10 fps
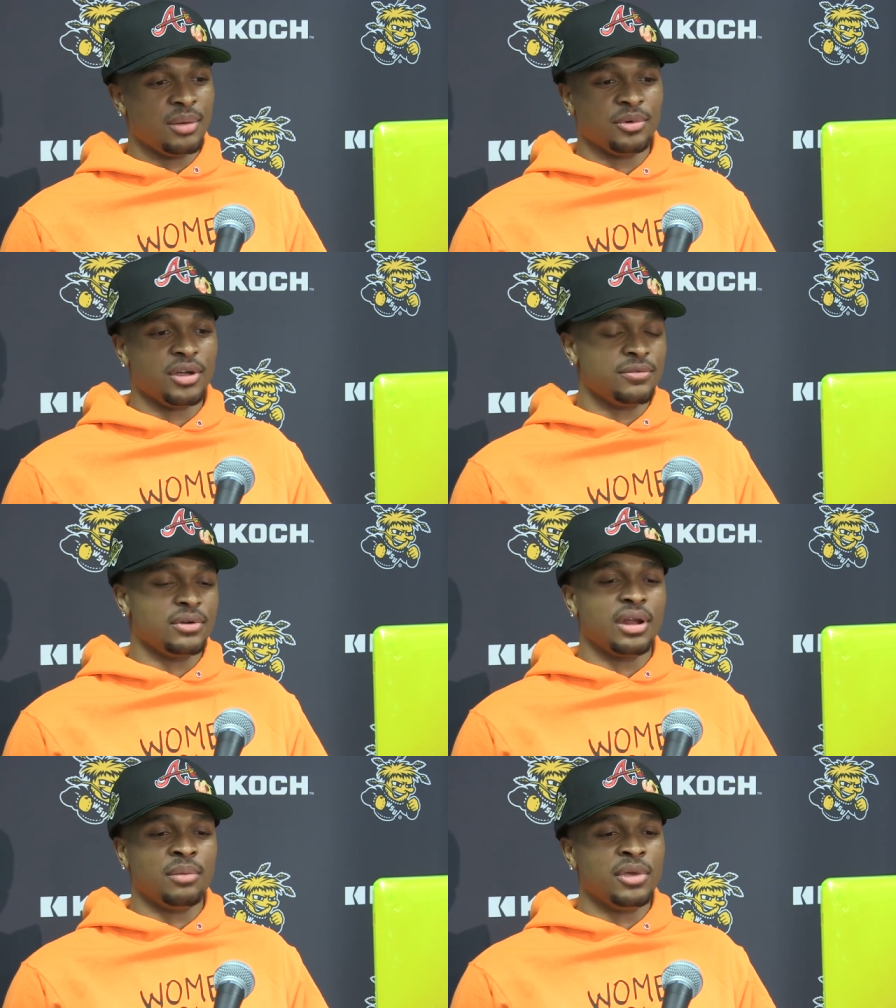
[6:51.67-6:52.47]
I'm
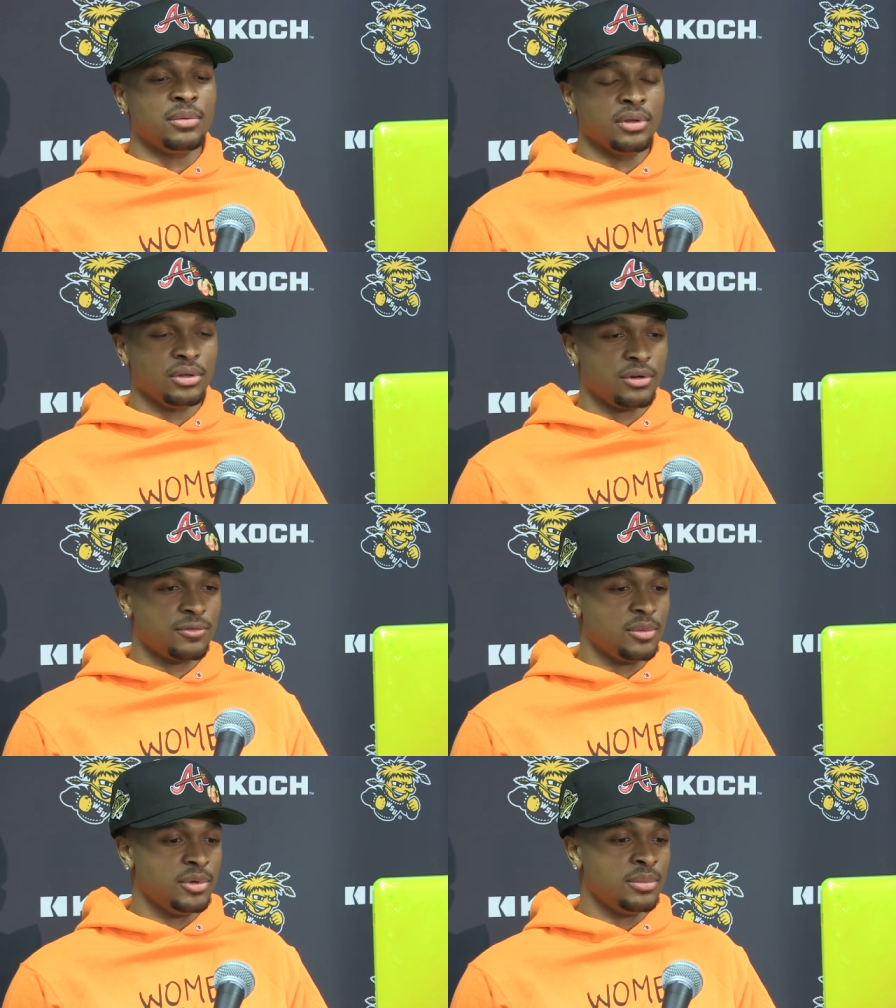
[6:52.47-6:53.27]
grateful that I'm able to learn
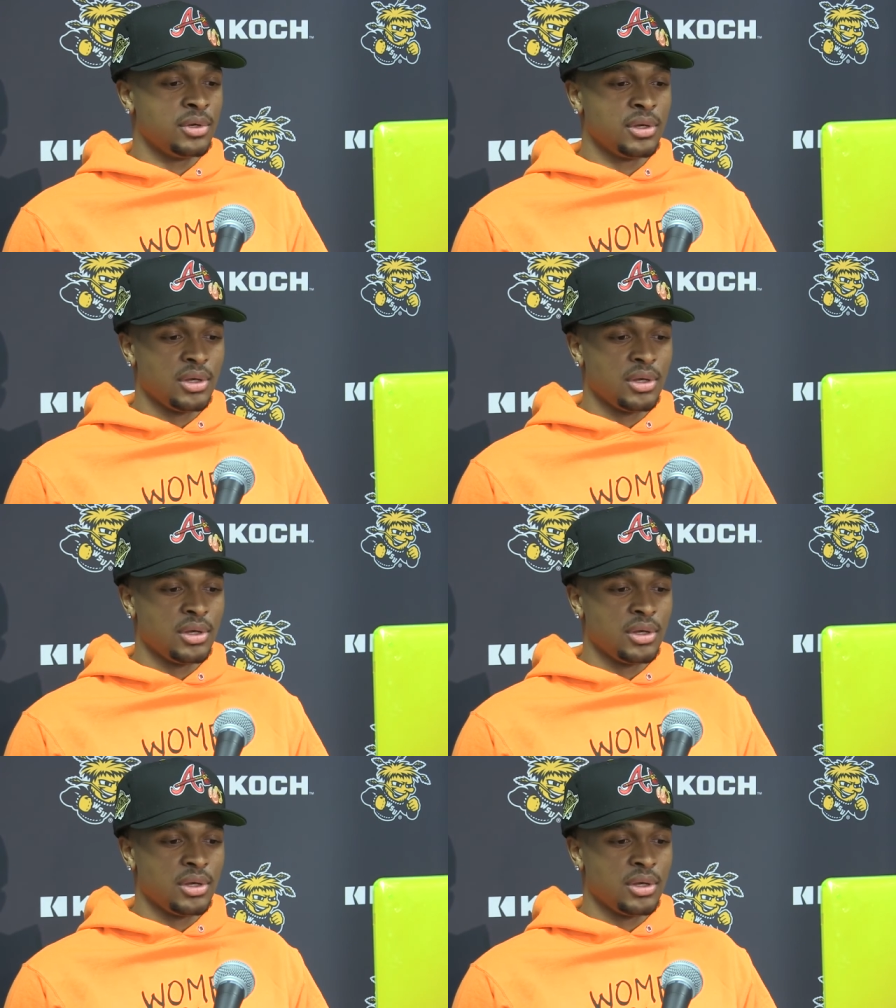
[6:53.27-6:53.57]
from him.